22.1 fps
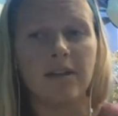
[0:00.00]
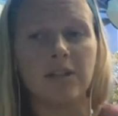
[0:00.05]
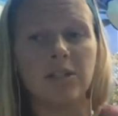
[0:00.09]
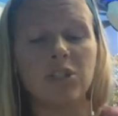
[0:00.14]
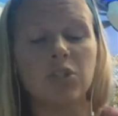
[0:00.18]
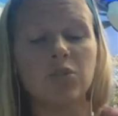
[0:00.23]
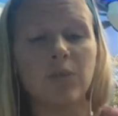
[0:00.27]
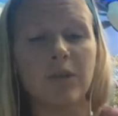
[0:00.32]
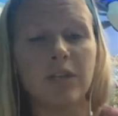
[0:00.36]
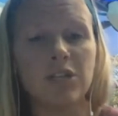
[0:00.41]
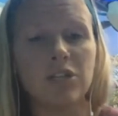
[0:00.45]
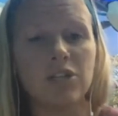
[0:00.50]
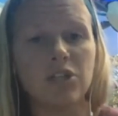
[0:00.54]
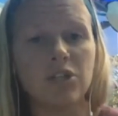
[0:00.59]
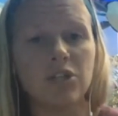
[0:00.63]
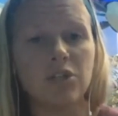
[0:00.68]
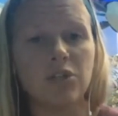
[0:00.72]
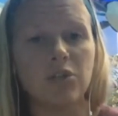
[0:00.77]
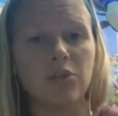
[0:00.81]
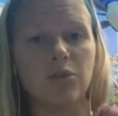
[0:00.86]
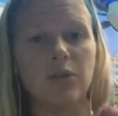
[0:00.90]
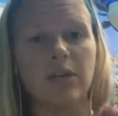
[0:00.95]
switch
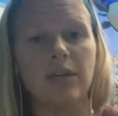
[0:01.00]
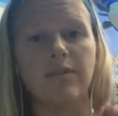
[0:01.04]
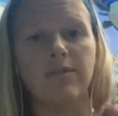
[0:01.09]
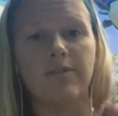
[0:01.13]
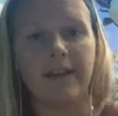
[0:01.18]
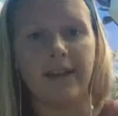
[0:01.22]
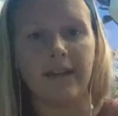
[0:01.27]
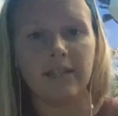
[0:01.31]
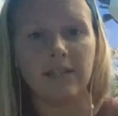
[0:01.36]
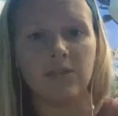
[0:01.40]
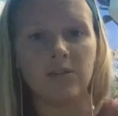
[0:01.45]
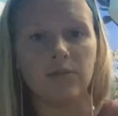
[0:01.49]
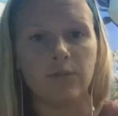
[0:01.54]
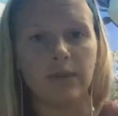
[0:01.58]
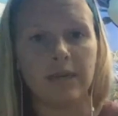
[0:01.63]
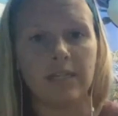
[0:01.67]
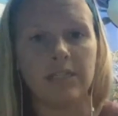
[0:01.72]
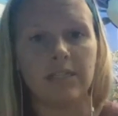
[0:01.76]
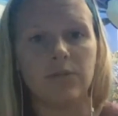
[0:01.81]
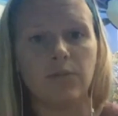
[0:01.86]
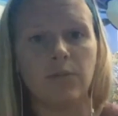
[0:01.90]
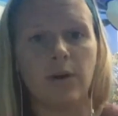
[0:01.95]
to advanced
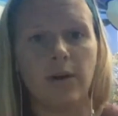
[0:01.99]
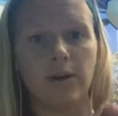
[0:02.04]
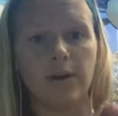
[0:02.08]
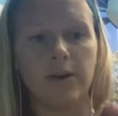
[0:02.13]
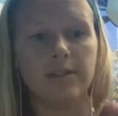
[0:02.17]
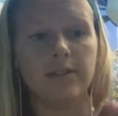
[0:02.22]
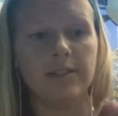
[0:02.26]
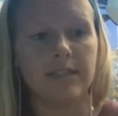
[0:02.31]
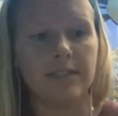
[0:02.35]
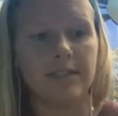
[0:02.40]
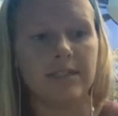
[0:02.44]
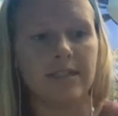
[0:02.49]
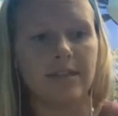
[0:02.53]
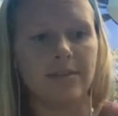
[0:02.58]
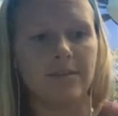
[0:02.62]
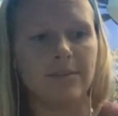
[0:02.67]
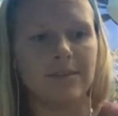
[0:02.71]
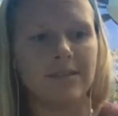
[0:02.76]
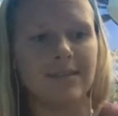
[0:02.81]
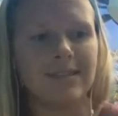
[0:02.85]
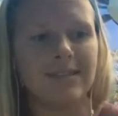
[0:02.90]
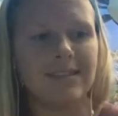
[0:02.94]
wastewater
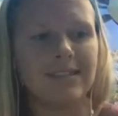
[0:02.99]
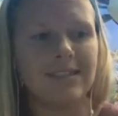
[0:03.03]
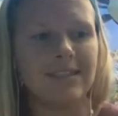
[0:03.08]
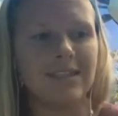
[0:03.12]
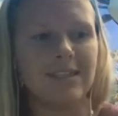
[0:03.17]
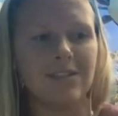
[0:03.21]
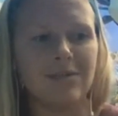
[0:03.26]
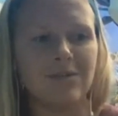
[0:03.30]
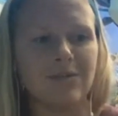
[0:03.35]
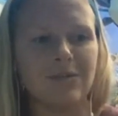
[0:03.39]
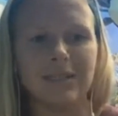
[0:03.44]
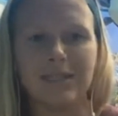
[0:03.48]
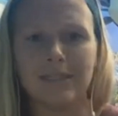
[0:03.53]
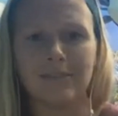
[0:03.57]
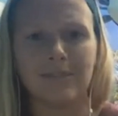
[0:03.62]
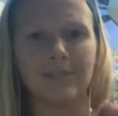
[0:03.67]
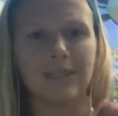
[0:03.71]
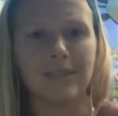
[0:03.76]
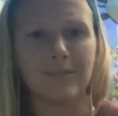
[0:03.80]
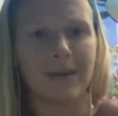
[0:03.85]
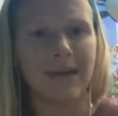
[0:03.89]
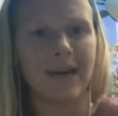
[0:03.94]
systems, because it's just really,
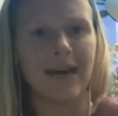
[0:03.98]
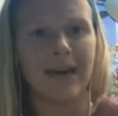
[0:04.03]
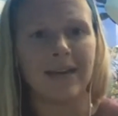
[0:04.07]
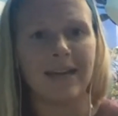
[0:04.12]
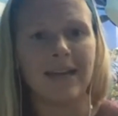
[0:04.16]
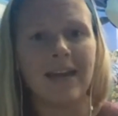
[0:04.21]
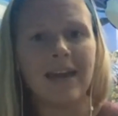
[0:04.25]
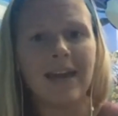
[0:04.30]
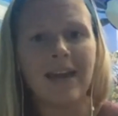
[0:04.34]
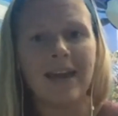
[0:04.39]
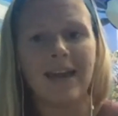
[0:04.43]
really bad,